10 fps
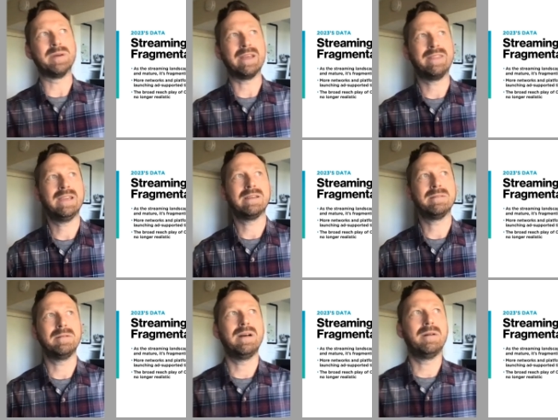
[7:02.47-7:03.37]
I think
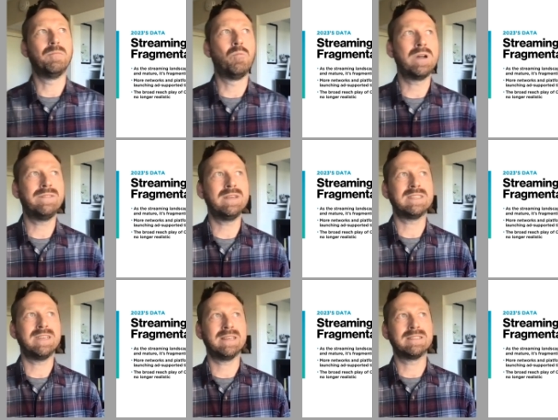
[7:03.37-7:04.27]
one of these
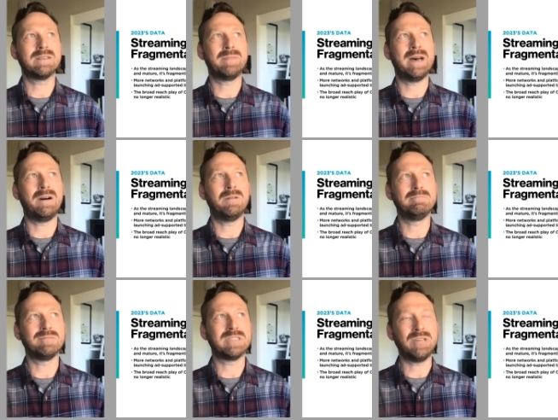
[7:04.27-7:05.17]
things about
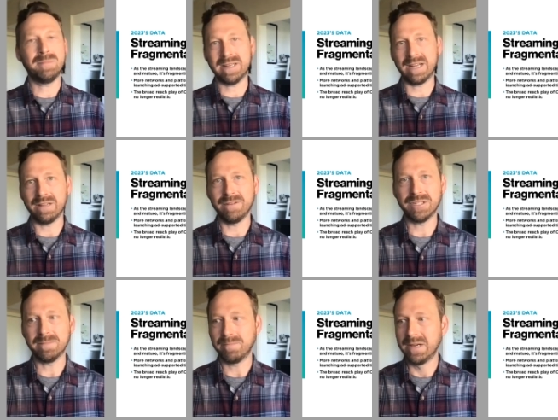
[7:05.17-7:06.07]
streaming
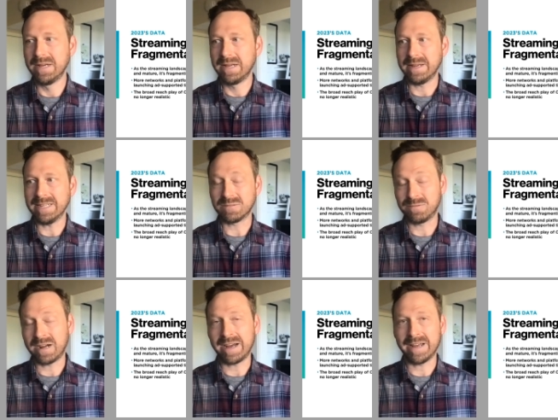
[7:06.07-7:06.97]
television, its
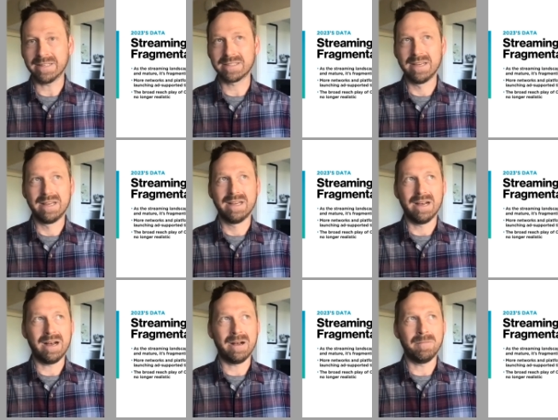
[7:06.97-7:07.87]
rise,
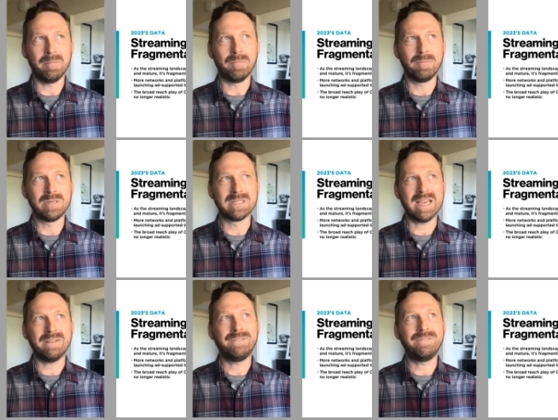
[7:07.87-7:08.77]
which is
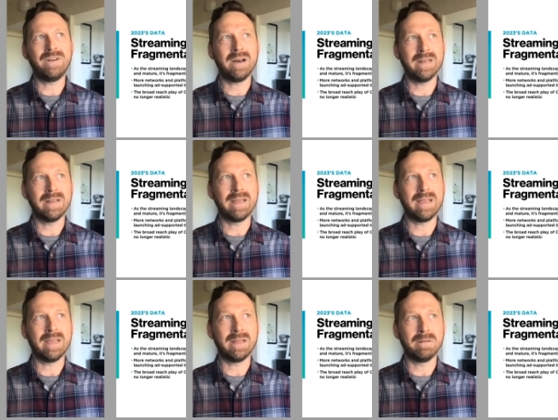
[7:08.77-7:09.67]
kind of fun
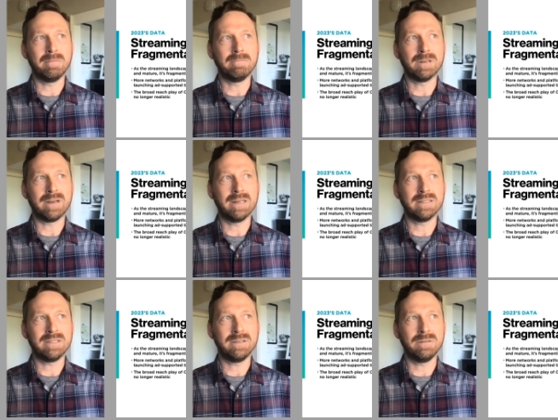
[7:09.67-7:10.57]
in regard
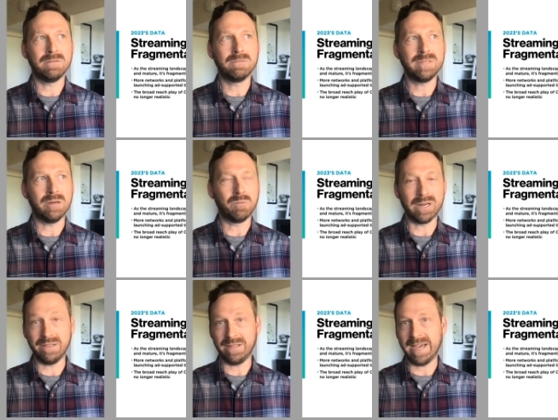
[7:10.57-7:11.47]
to
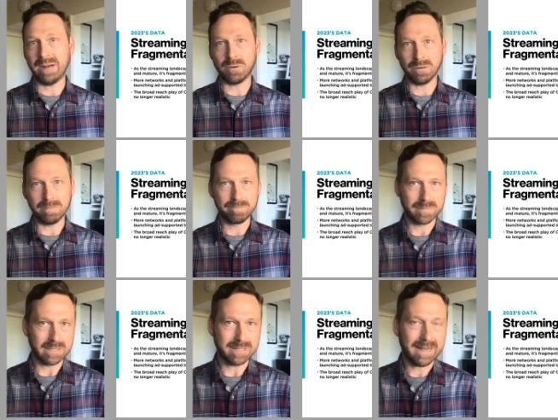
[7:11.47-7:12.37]
working the ad world
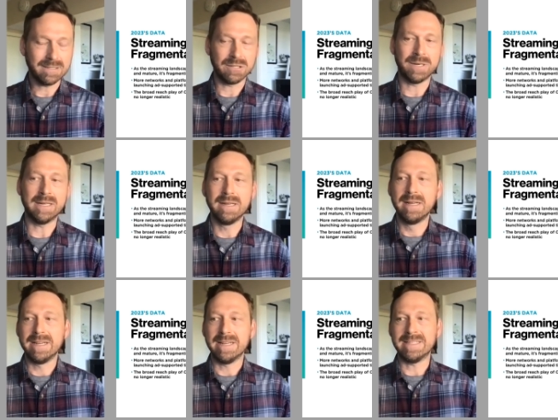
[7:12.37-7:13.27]
tied to it,
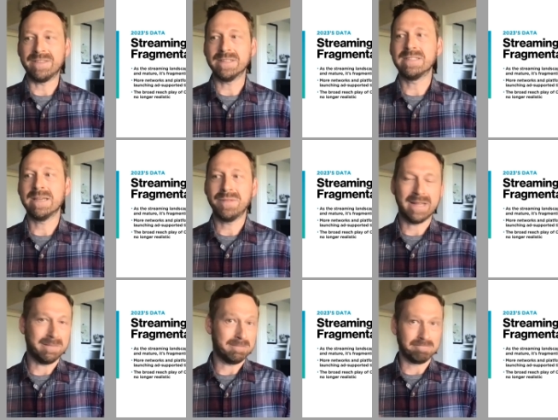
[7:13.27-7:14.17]
is that this is something
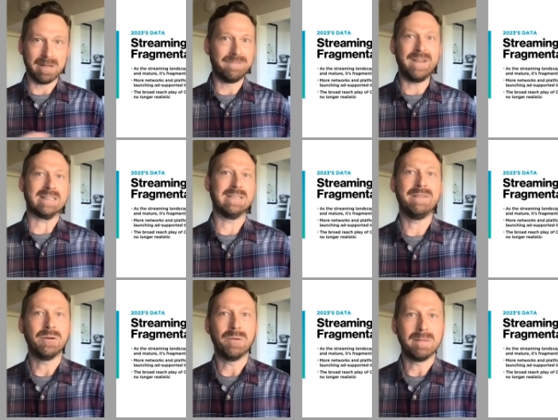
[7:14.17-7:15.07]
that affects everyone.